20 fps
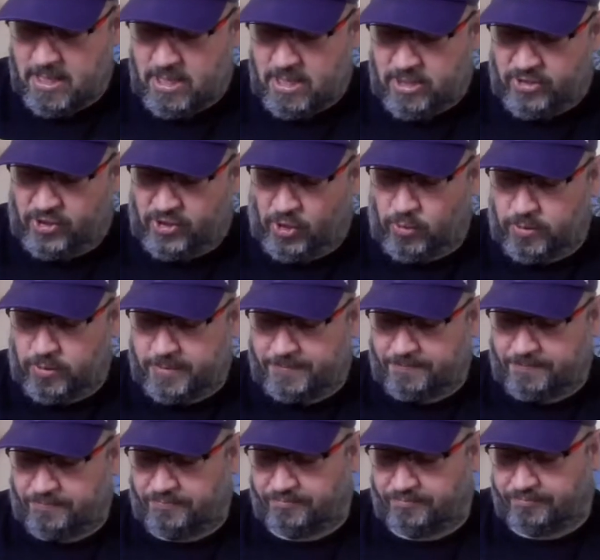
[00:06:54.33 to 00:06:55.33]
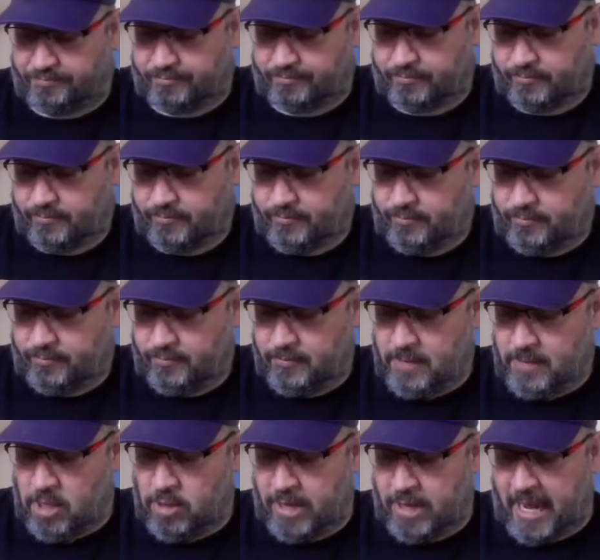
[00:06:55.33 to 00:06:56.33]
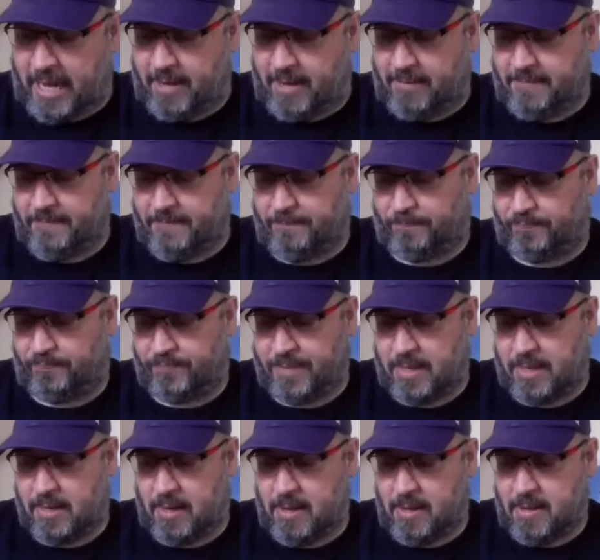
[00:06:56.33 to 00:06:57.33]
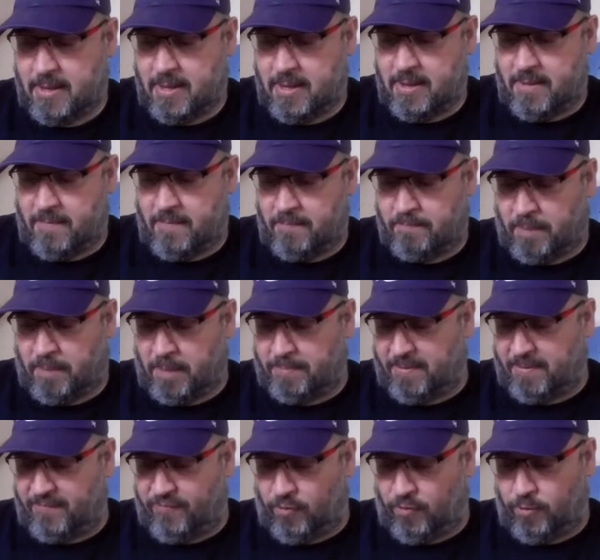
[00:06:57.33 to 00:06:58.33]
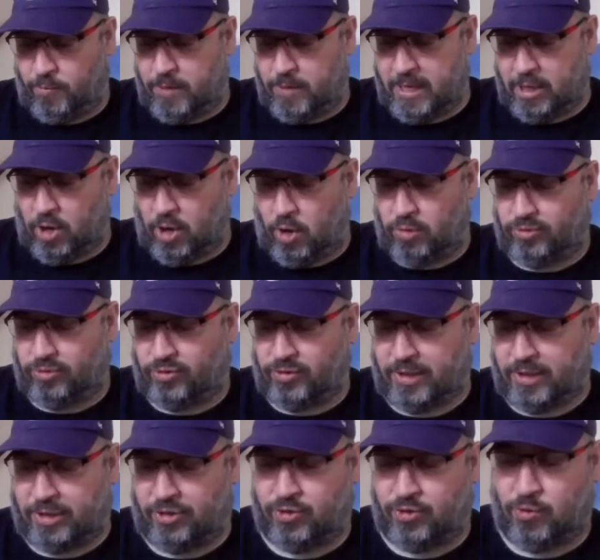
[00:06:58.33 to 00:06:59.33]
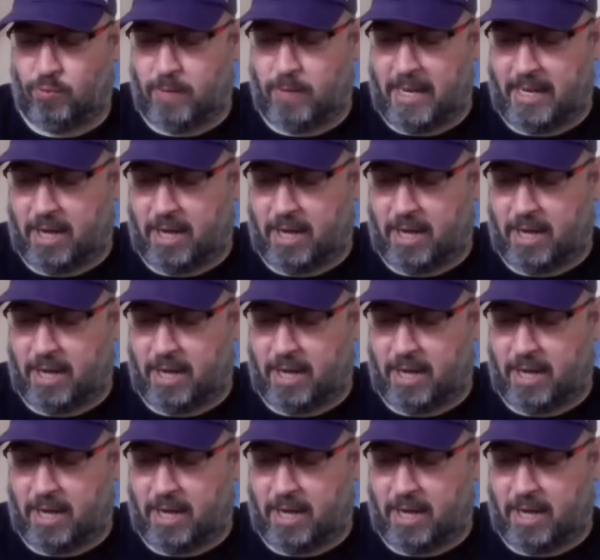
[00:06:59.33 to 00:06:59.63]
So, okay. But before we go to the two-way